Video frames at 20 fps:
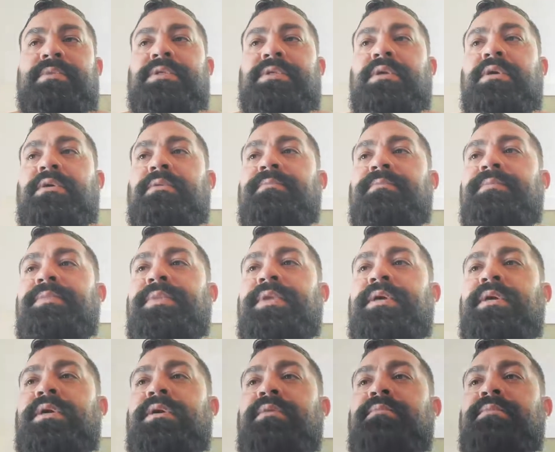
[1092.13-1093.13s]
So
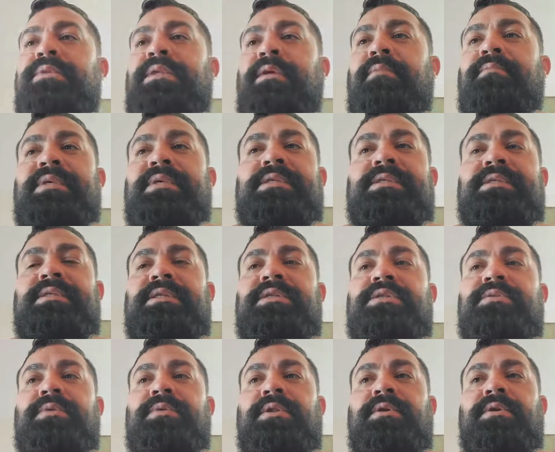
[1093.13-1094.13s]
stop being stingy
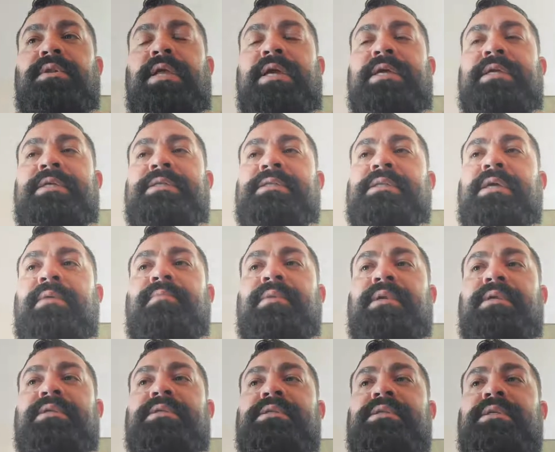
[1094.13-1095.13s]
with your likes. Stop
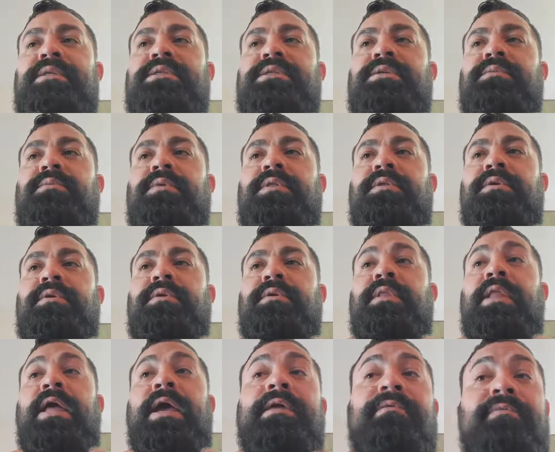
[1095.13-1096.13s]
being stingy with your
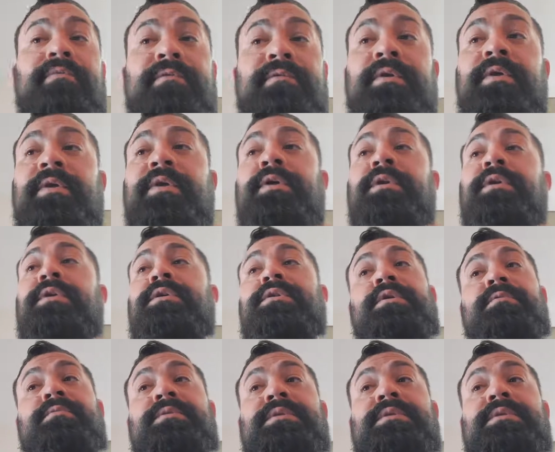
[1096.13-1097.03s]
life. Stop